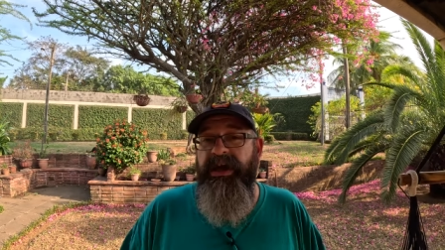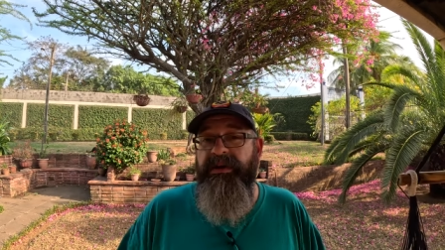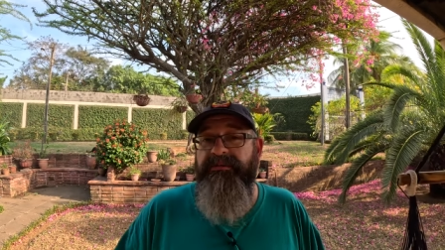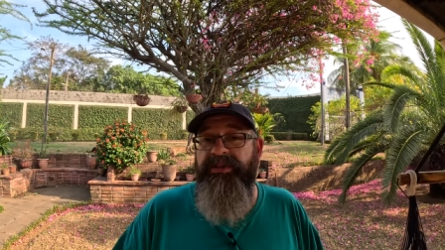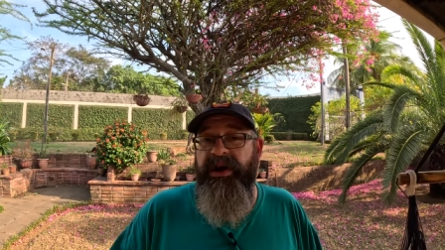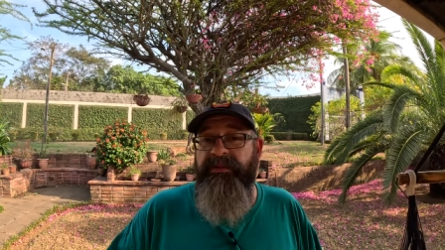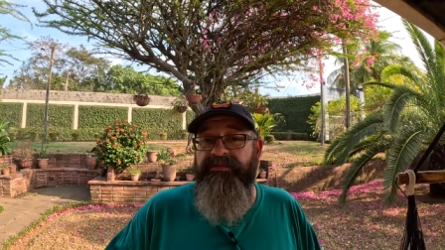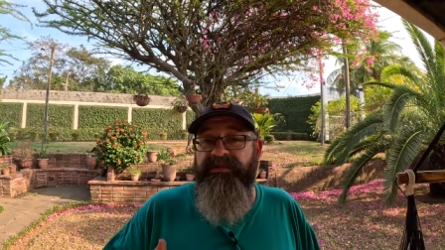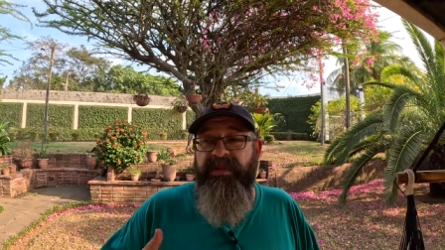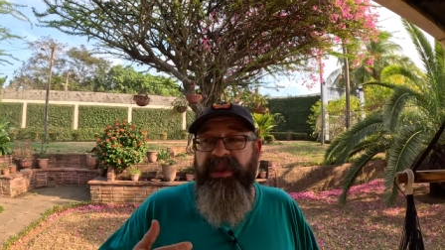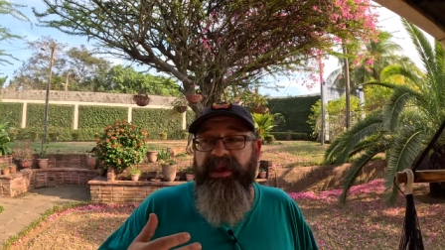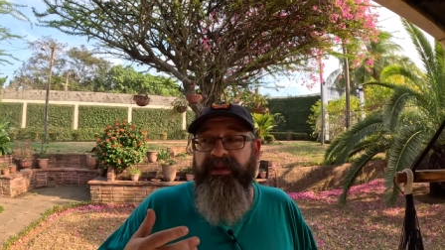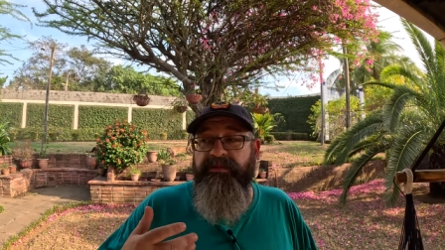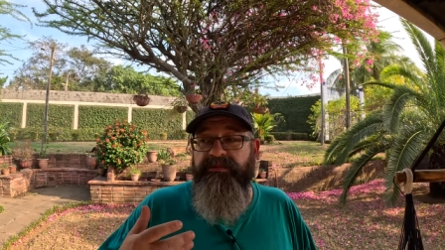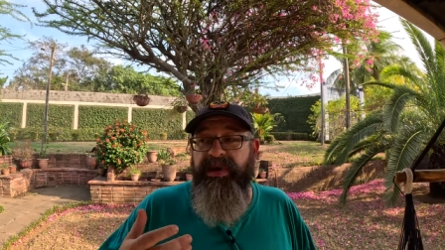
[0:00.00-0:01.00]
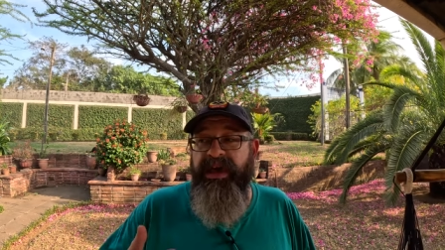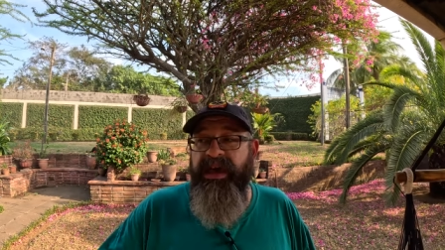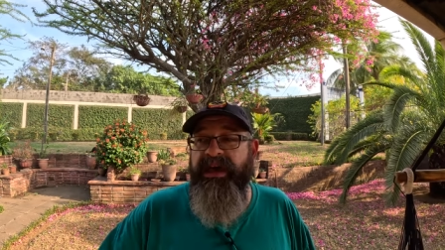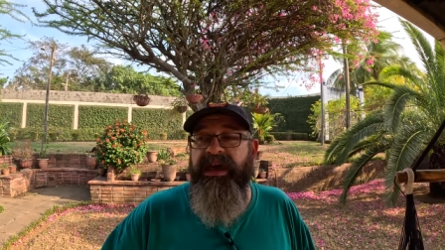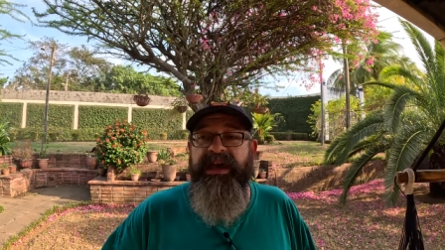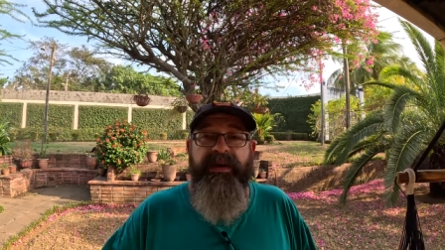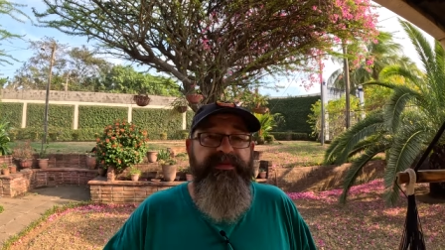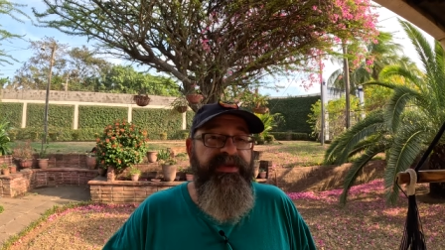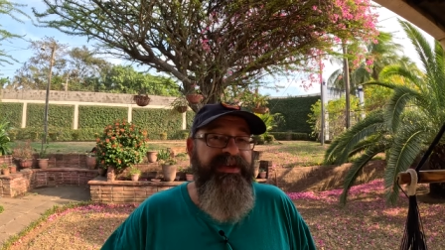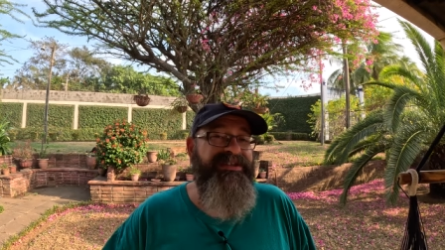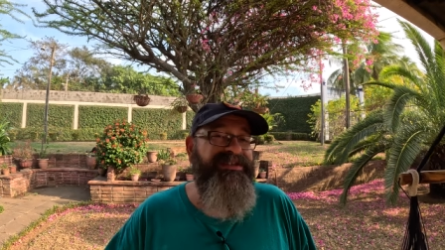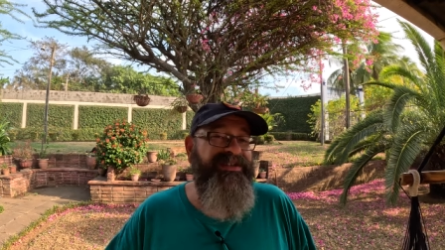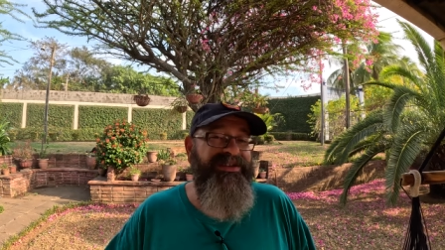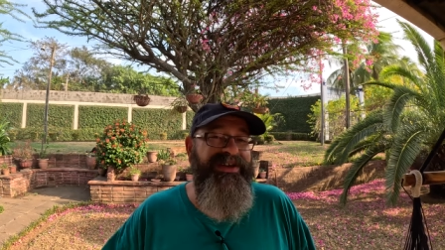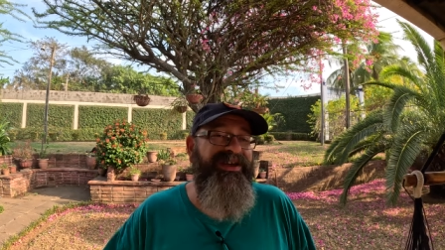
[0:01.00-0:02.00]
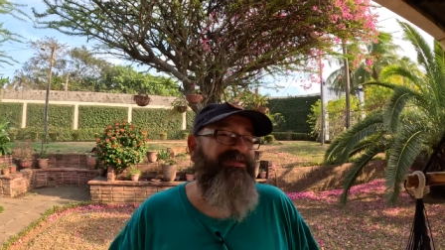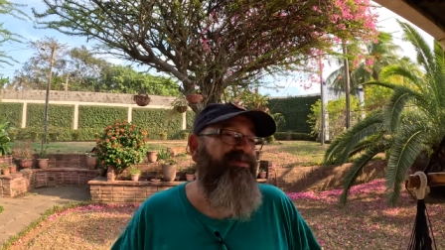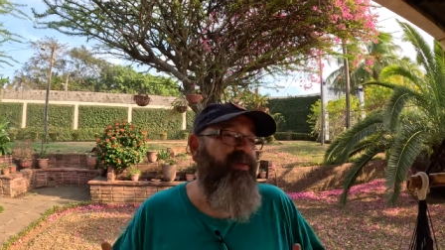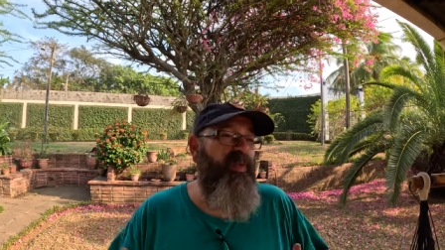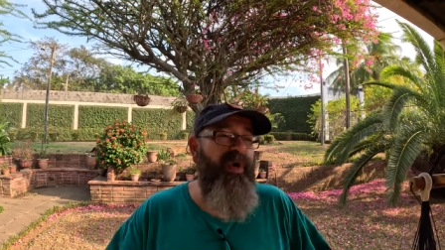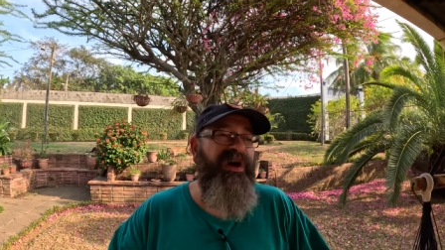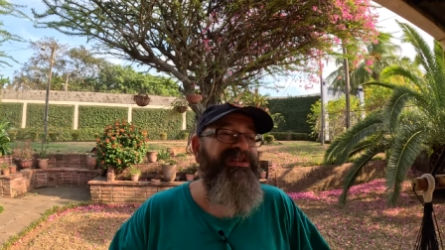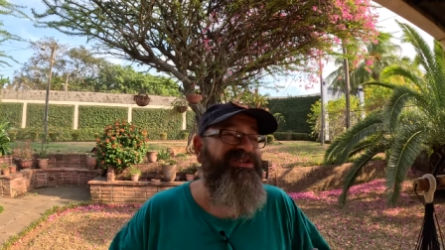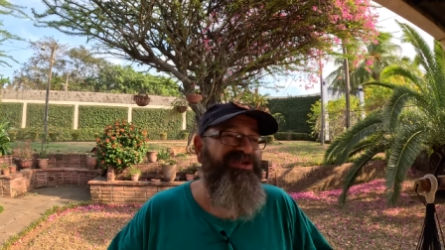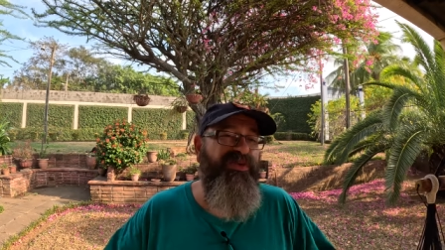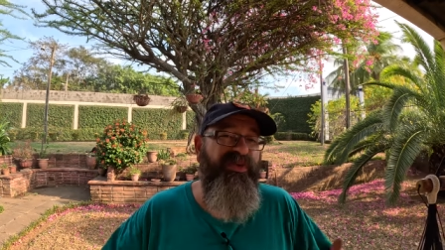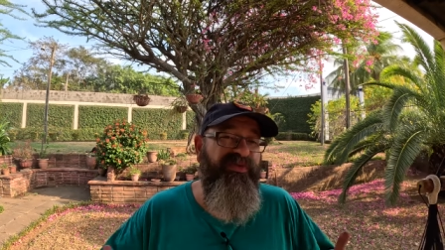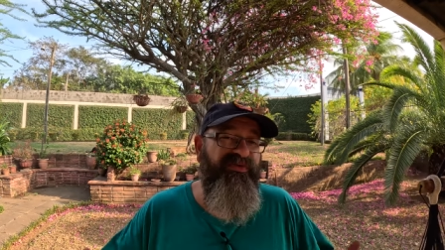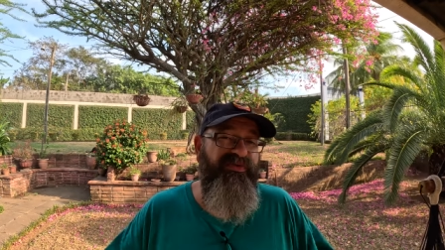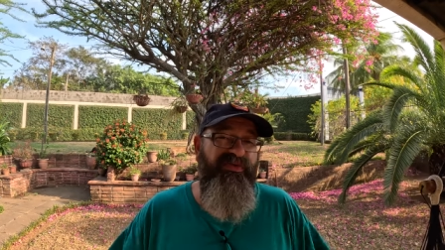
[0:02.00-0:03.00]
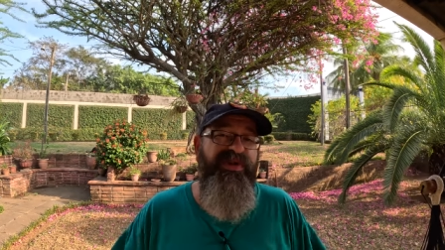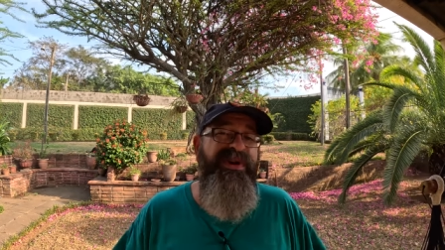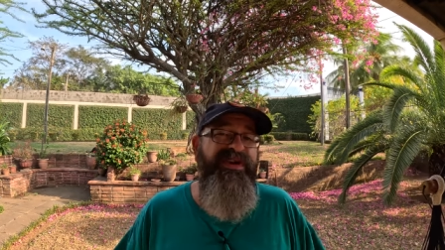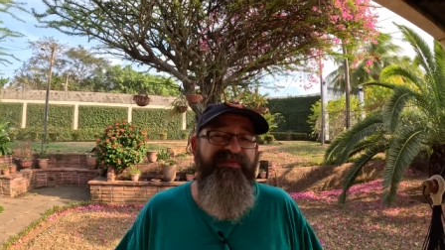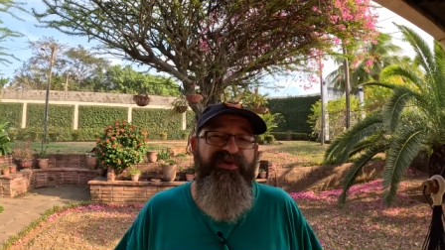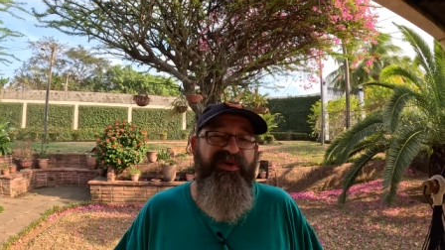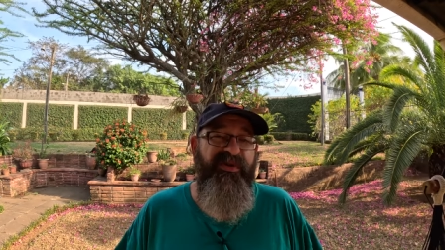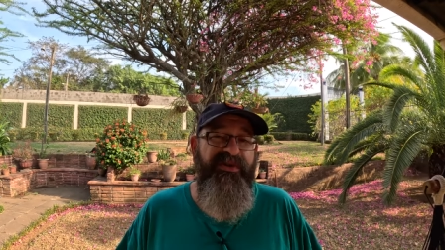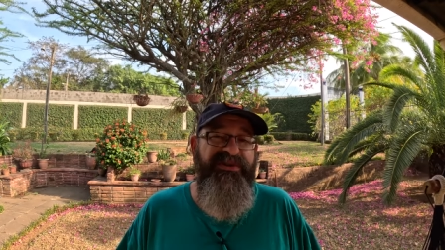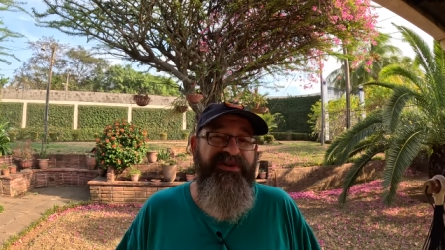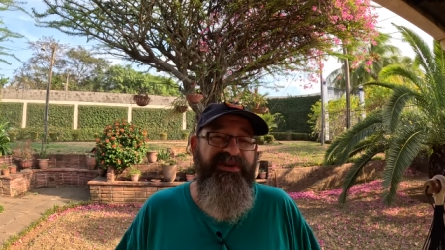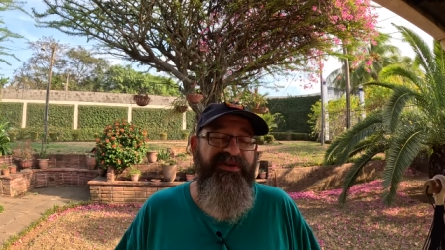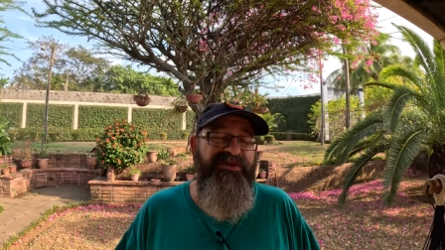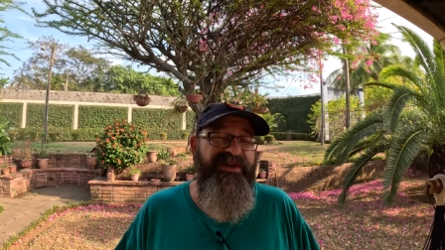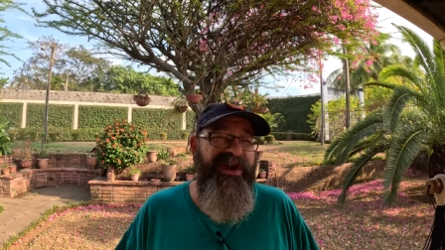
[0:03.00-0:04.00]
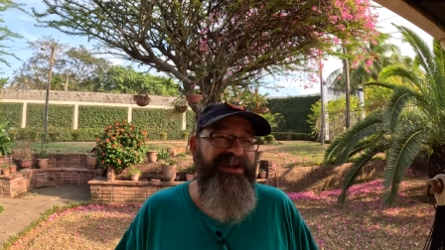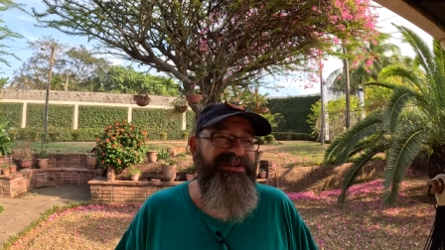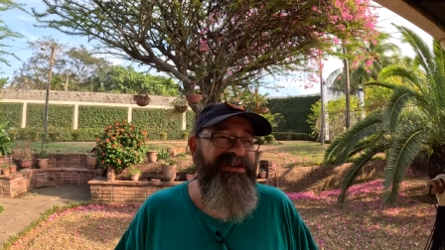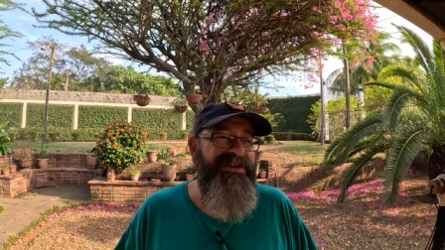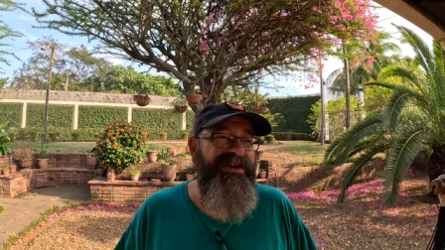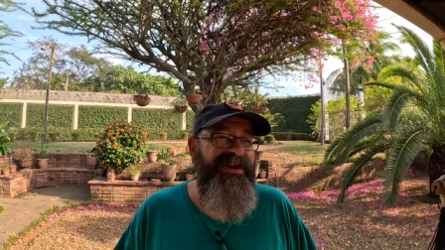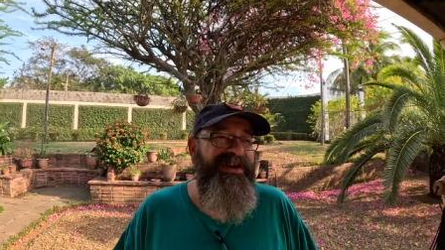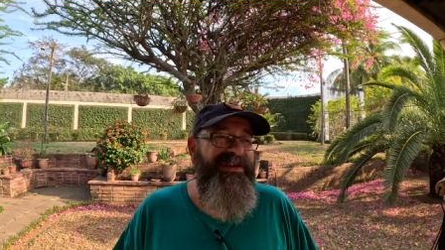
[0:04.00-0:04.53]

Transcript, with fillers: But picking a place to live once you're free of your original location,